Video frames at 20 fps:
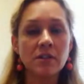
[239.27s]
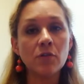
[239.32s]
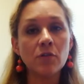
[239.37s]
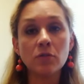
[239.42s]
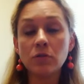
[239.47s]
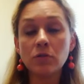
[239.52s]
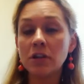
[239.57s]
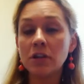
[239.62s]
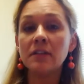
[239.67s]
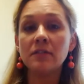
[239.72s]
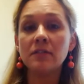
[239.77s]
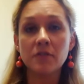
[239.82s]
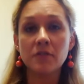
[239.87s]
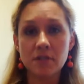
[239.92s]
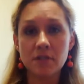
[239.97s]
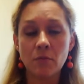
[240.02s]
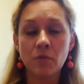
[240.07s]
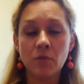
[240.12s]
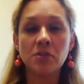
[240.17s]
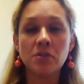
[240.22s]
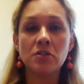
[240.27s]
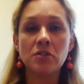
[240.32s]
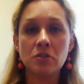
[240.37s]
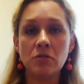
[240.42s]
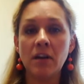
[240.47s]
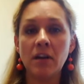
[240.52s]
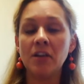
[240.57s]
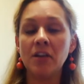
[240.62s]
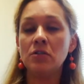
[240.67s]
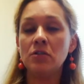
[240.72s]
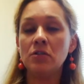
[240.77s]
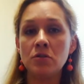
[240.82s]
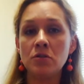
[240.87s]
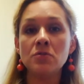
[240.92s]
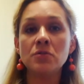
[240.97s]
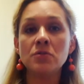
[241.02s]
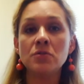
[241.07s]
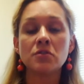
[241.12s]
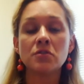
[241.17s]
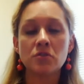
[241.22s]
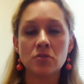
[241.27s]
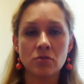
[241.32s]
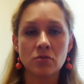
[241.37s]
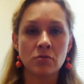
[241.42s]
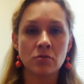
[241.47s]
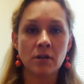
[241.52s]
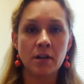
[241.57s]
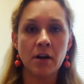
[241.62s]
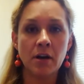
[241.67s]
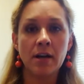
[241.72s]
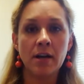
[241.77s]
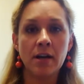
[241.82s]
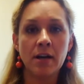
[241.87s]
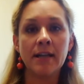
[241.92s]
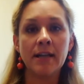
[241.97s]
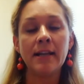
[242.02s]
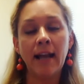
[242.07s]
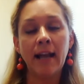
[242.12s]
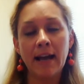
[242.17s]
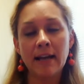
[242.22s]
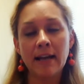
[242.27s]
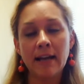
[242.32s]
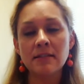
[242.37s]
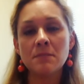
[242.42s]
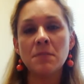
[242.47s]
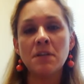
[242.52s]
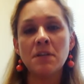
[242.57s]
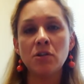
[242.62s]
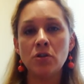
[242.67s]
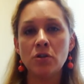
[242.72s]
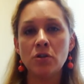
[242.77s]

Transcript: know, if you're looking for someone to do a news story on it, it has to be